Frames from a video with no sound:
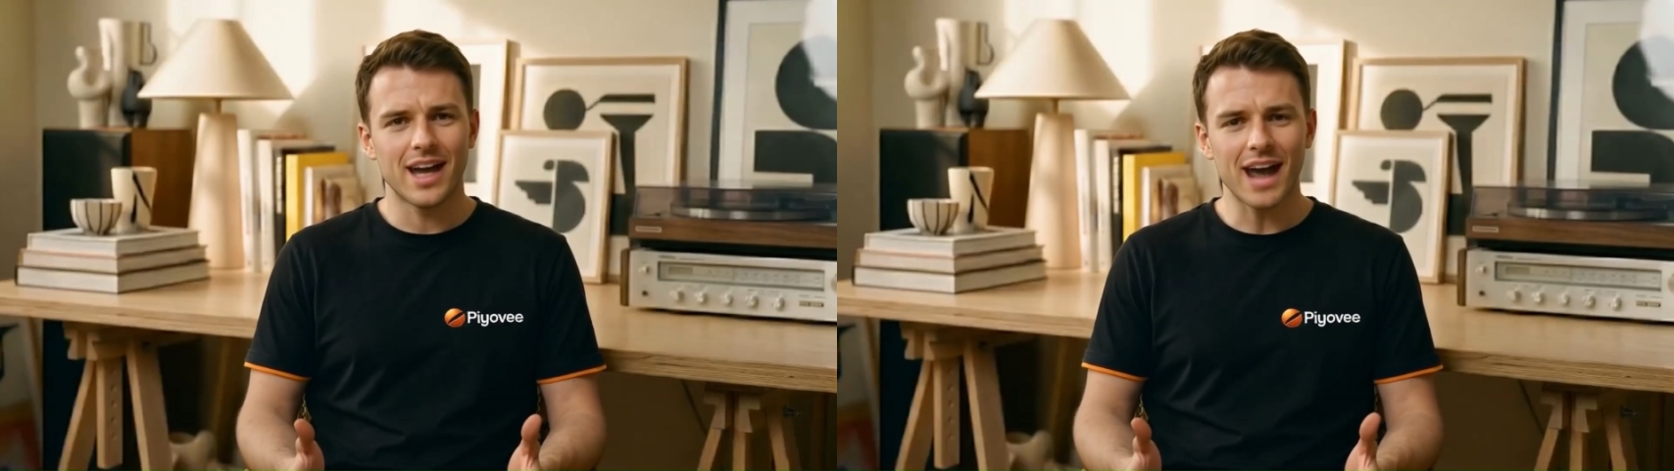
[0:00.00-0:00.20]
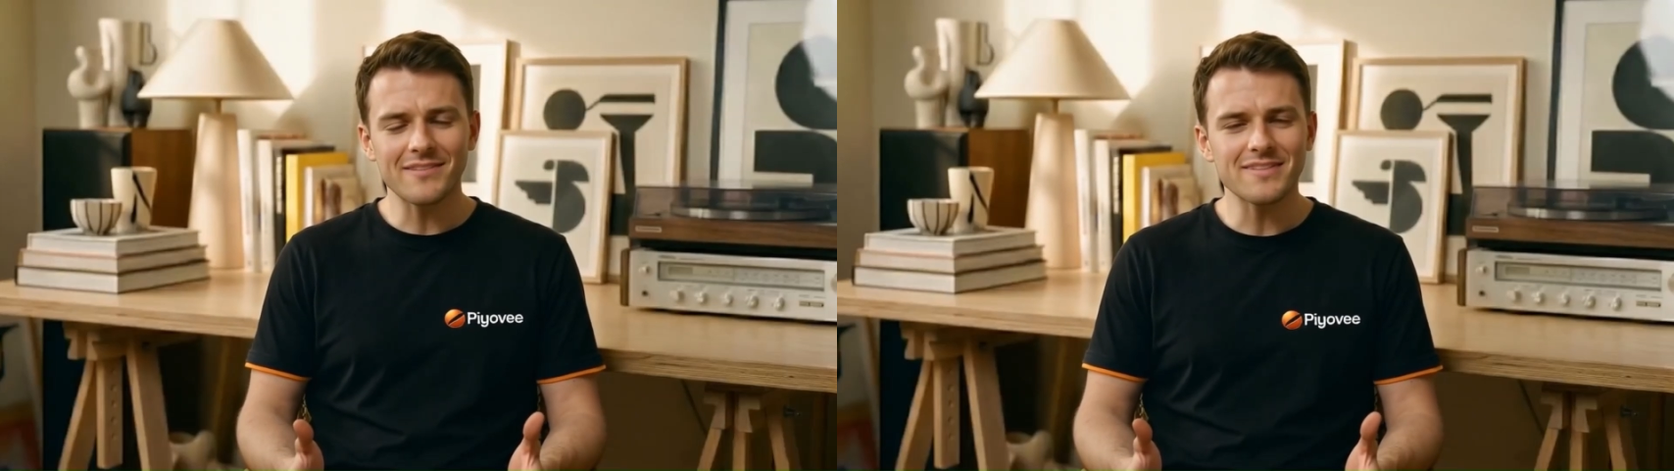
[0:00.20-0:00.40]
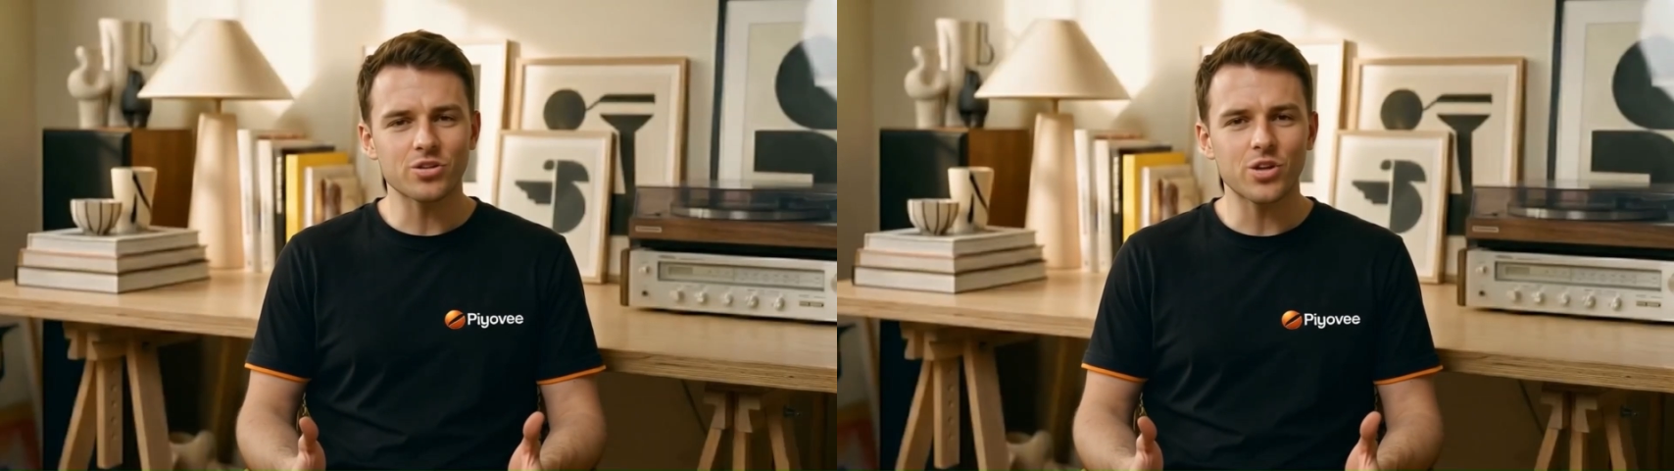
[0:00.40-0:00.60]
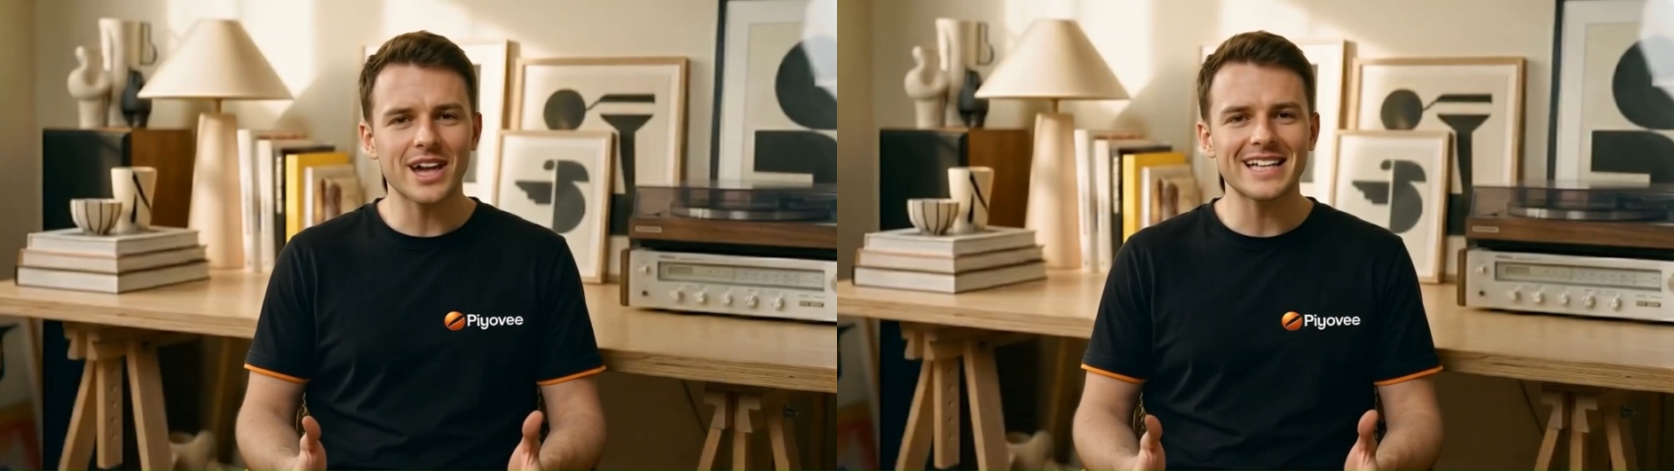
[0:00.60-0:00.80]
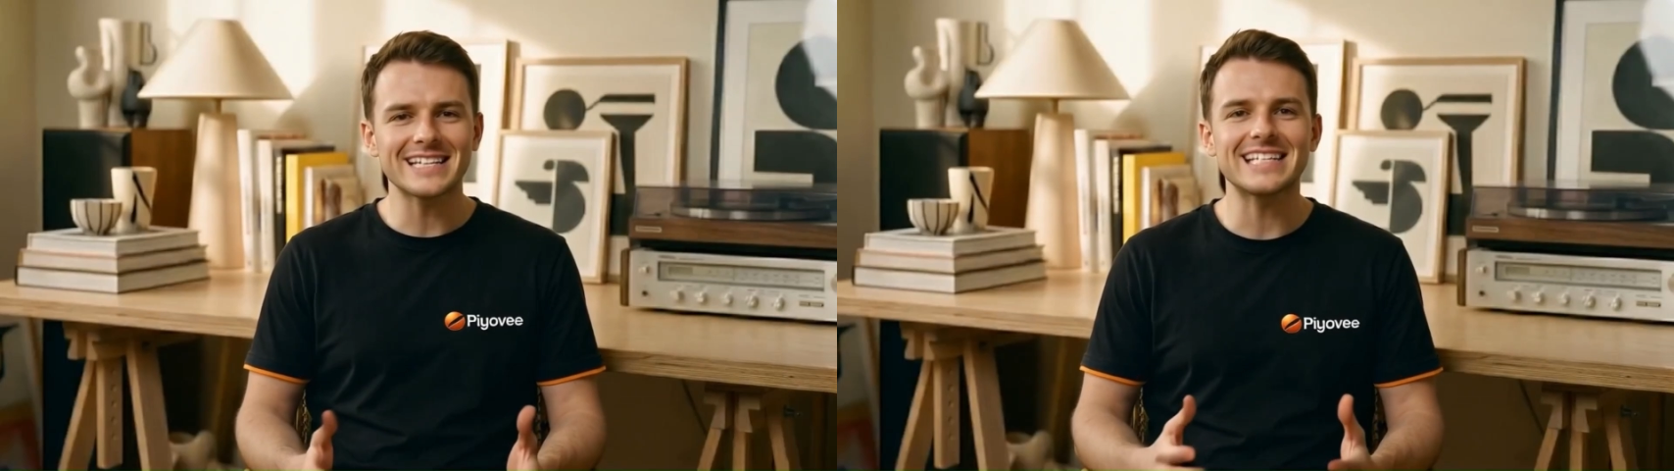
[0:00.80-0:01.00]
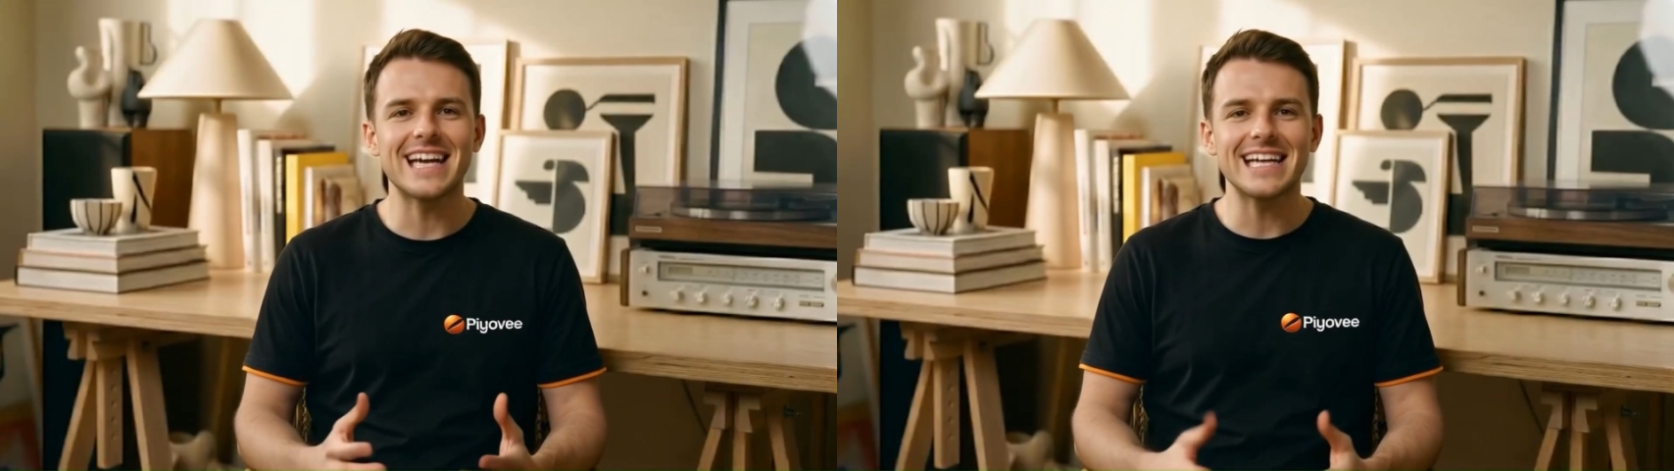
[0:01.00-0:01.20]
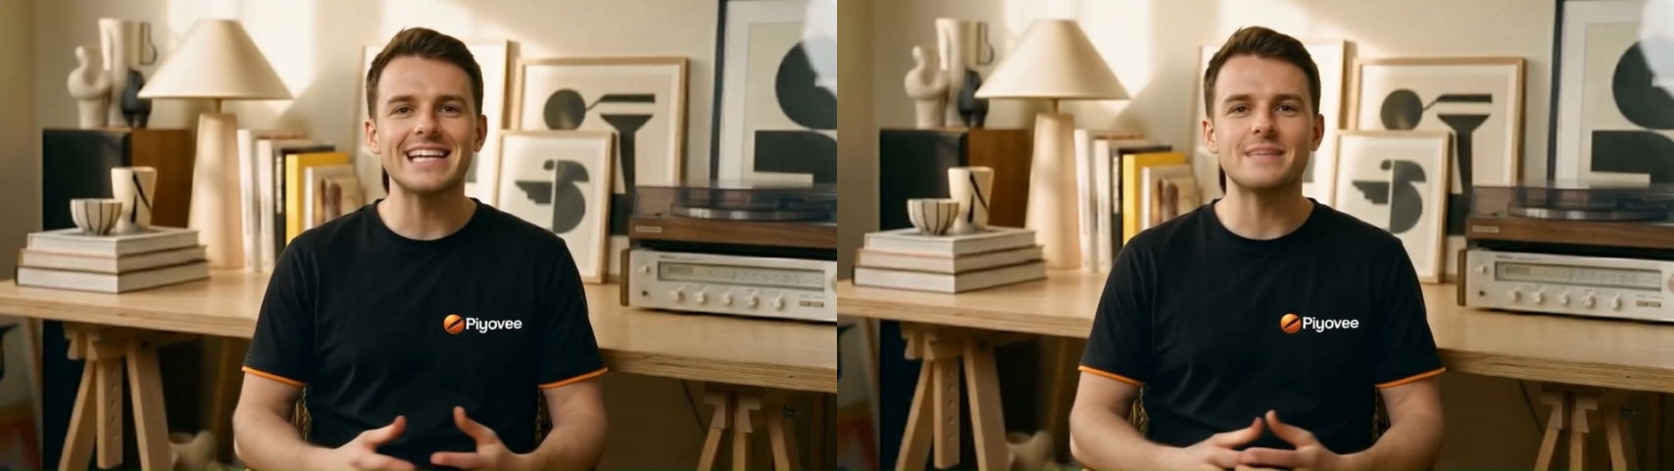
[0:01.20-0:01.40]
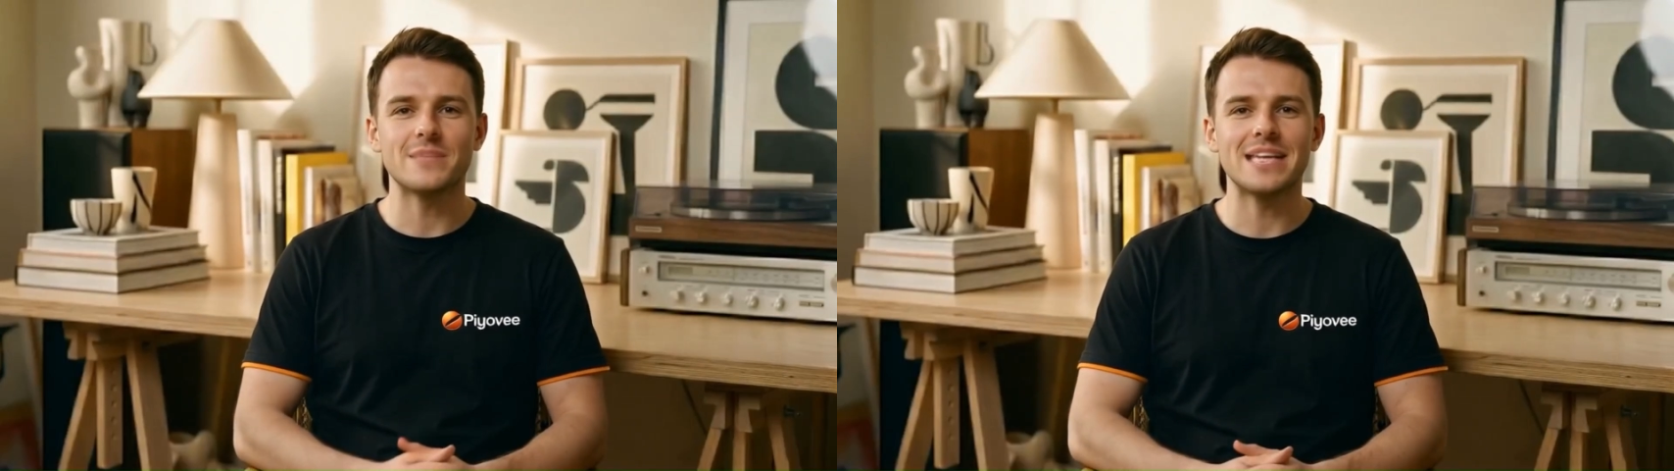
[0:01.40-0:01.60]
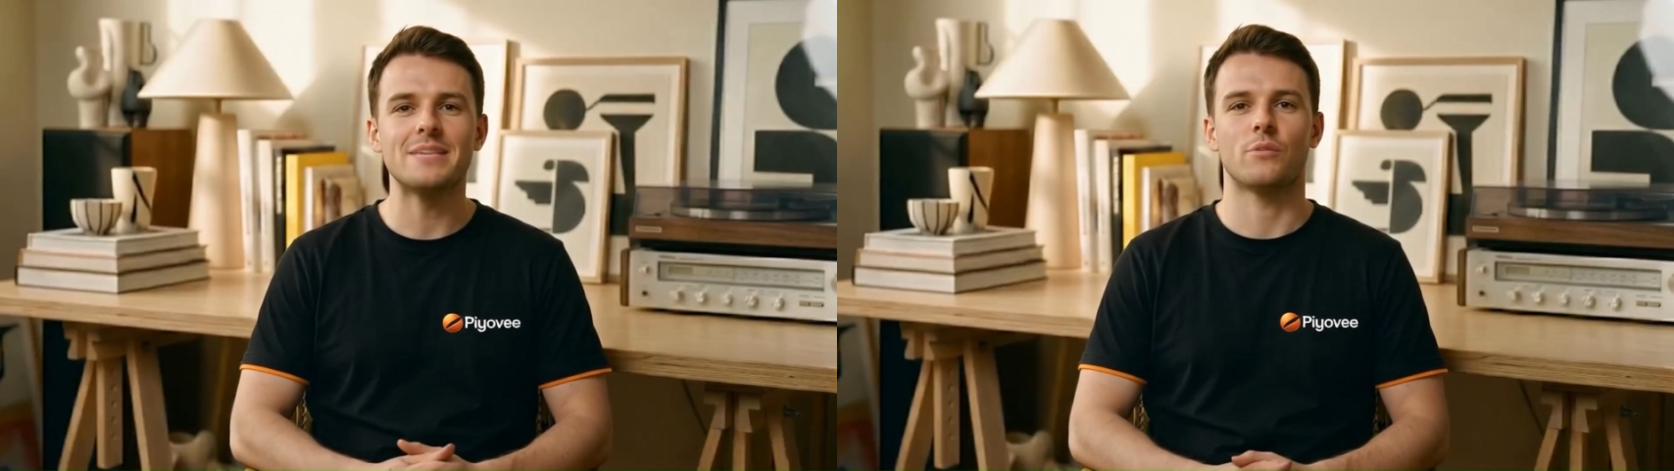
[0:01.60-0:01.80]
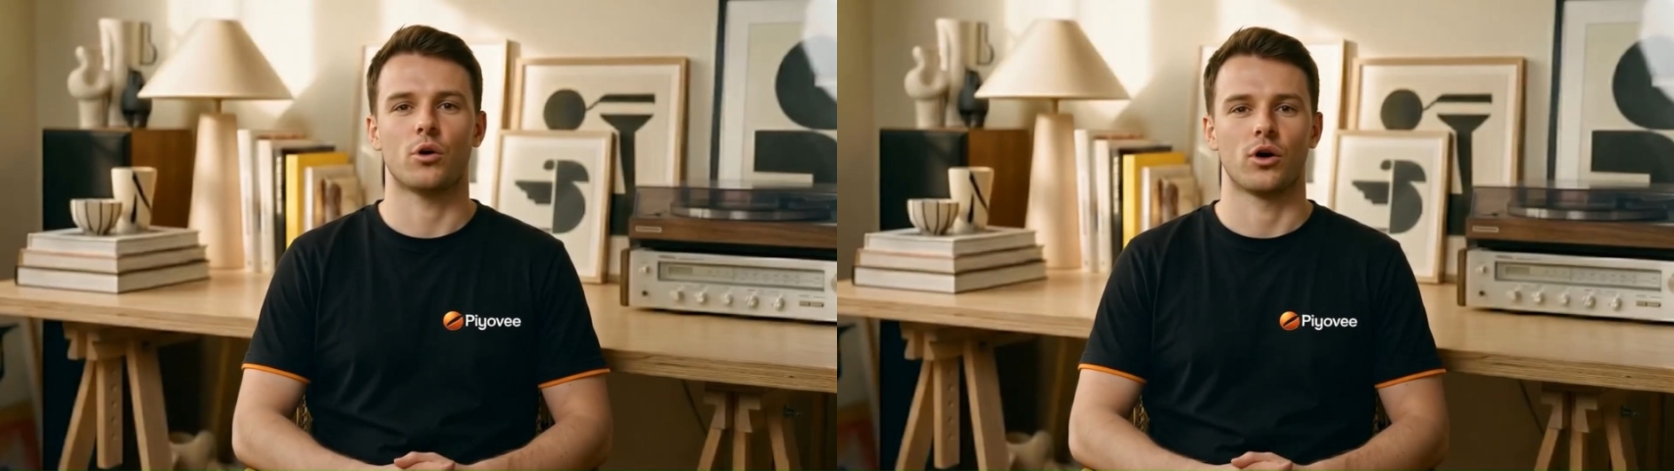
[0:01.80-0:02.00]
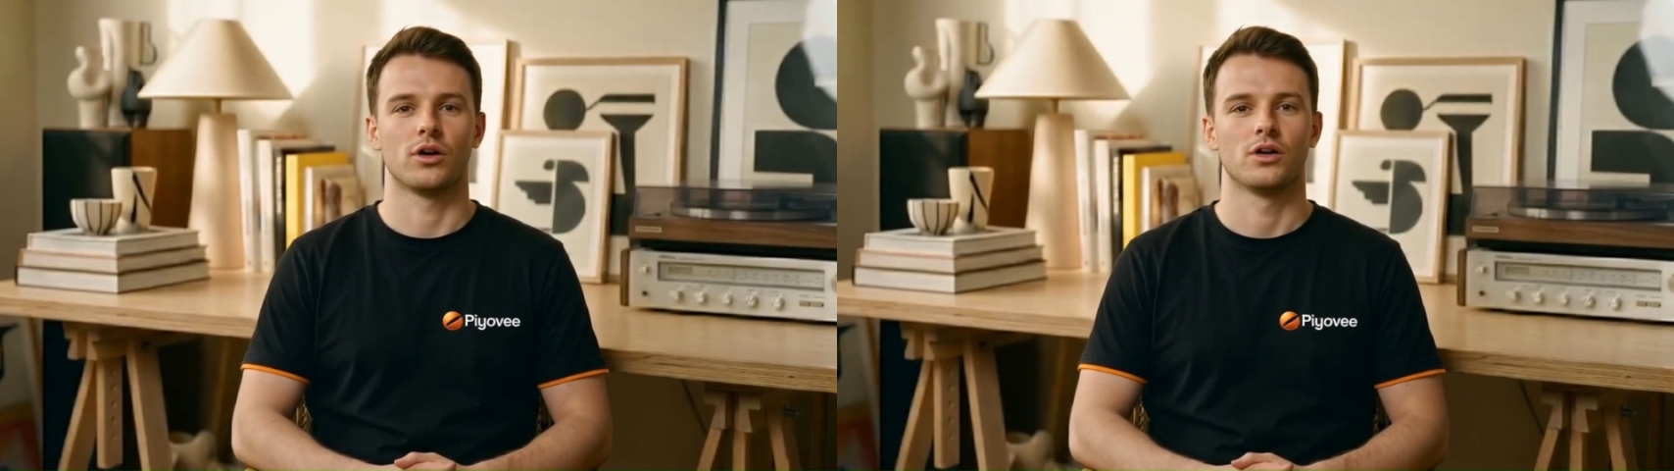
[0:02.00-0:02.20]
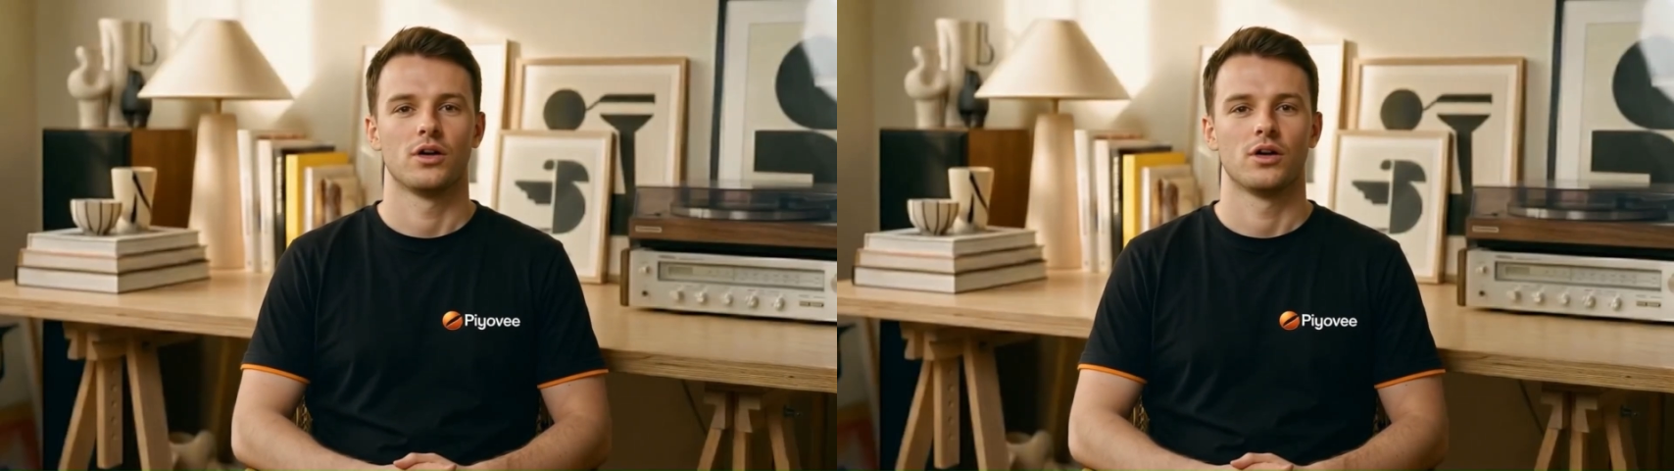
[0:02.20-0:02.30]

I've even tried it at 1080p before.